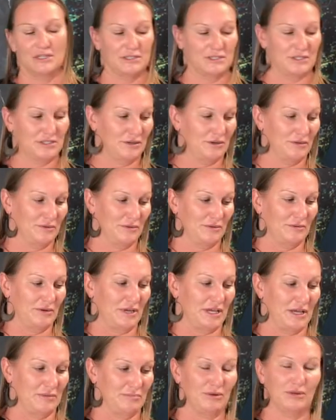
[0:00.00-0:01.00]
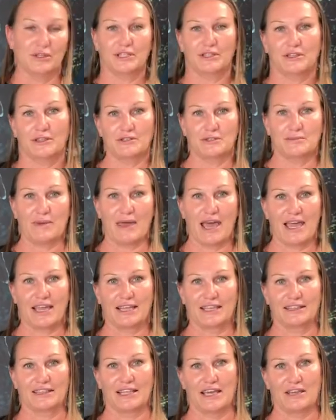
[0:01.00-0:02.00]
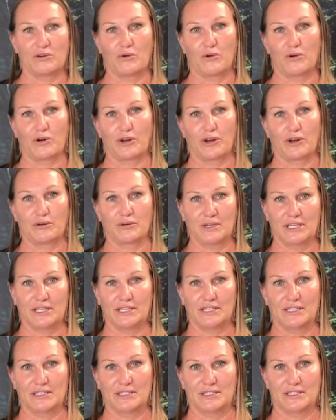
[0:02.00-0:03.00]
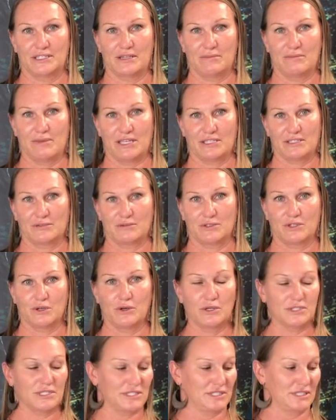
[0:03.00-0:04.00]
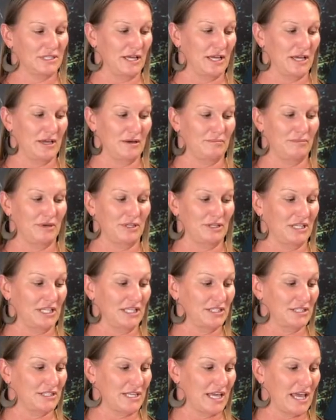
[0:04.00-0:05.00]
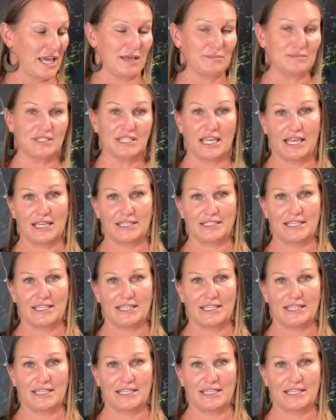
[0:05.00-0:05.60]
So pulling those back in that order is the best results. But these tabs can